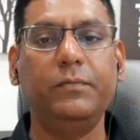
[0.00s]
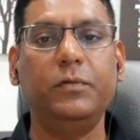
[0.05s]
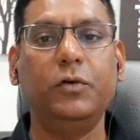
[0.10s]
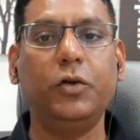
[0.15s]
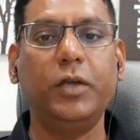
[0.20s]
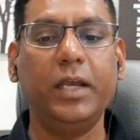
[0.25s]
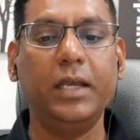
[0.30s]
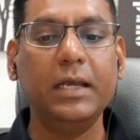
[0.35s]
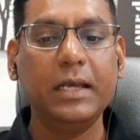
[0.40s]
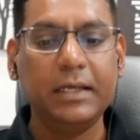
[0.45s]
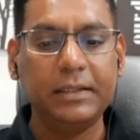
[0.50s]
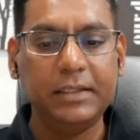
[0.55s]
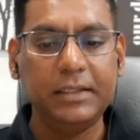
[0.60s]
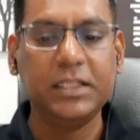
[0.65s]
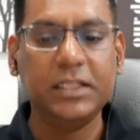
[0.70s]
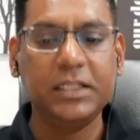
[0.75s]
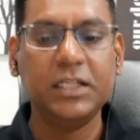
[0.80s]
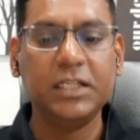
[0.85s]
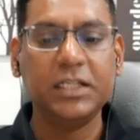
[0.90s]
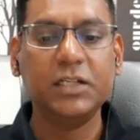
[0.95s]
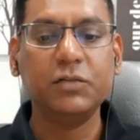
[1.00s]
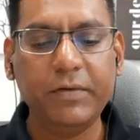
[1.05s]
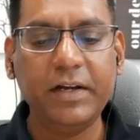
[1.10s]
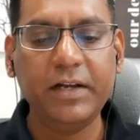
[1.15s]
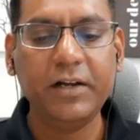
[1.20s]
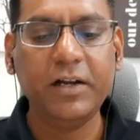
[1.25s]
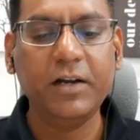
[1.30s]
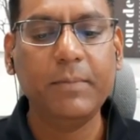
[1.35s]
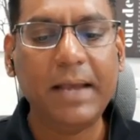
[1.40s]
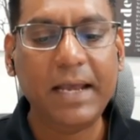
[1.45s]
Okay, this is what we
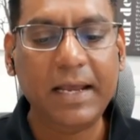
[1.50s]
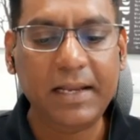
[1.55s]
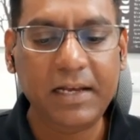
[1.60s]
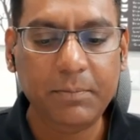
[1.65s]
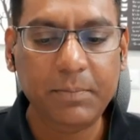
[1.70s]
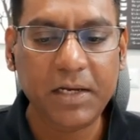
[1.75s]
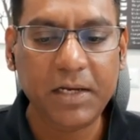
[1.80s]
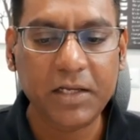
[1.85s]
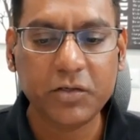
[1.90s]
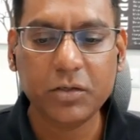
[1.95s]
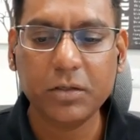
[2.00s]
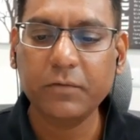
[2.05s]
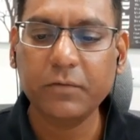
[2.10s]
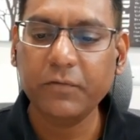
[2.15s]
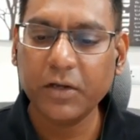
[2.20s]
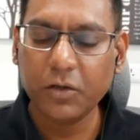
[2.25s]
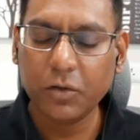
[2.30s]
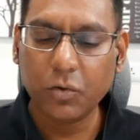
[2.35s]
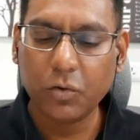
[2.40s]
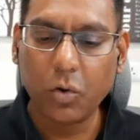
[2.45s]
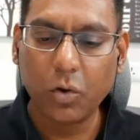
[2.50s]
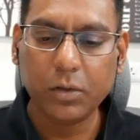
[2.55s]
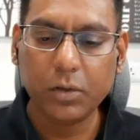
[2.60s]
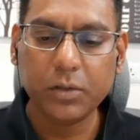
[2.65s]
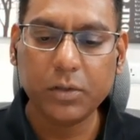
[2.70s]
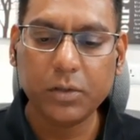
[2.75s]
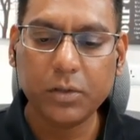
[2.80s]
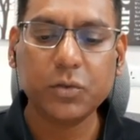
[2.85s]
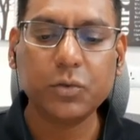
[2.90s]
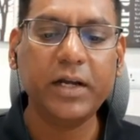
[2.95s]
did by elimination. We can
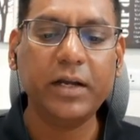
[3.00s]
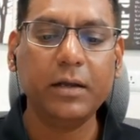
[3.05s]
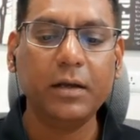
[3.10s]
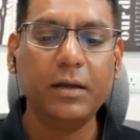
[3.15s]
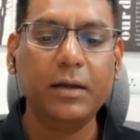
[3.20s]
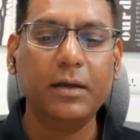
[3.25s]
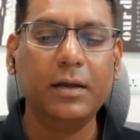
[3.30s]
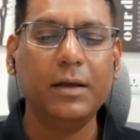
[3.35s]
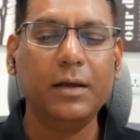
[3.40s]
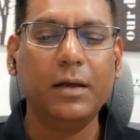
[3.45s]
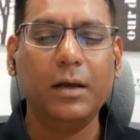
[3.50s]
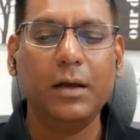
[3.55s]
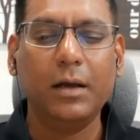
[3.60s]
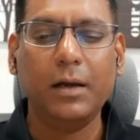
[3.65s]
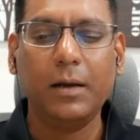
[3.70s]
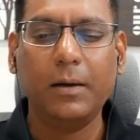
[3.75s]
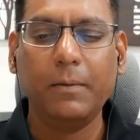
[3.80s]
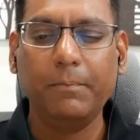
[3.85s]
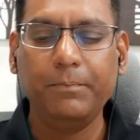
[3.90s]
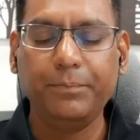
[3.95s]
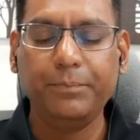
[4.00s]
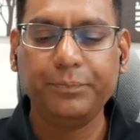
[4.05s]
also do it uh,